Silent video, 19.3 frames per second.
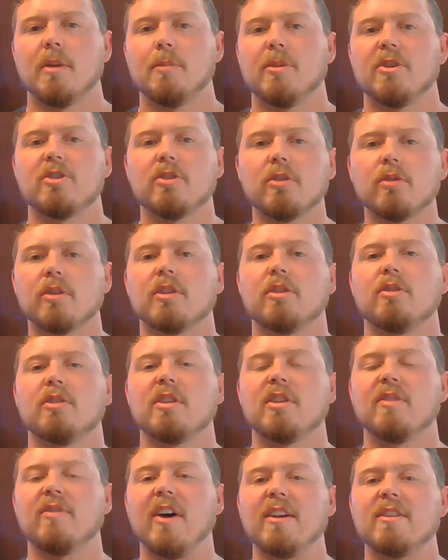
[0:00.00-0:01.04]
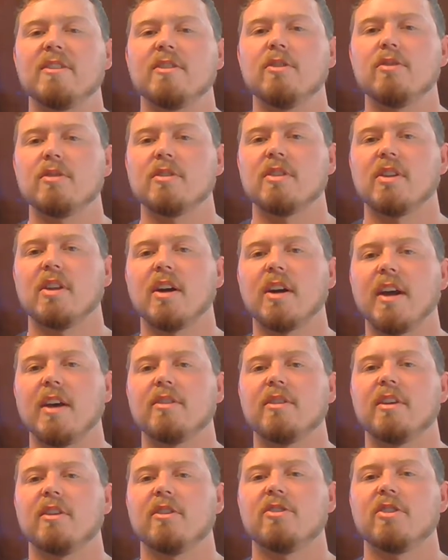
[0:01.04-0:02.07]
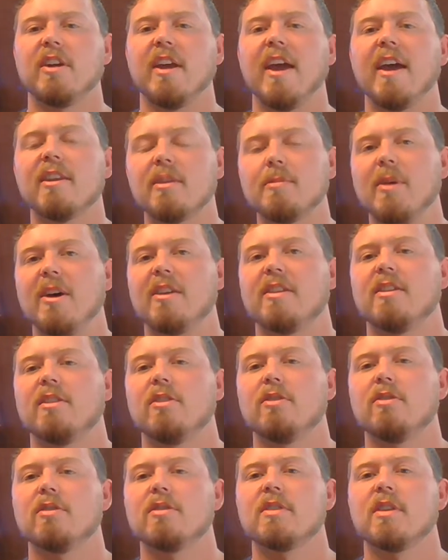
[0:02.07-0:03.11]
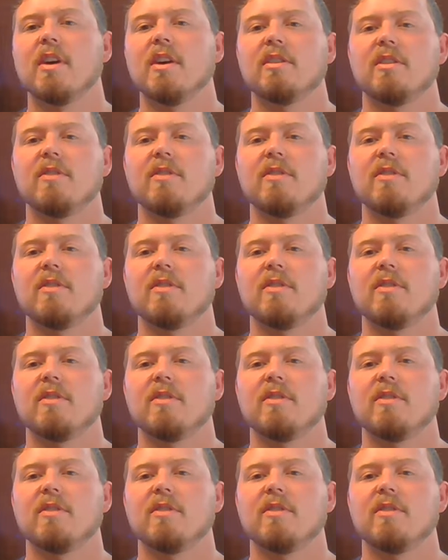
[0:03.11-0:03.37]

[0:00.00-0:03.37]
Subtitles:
Be sure to include the device used to lock out the energy and the method used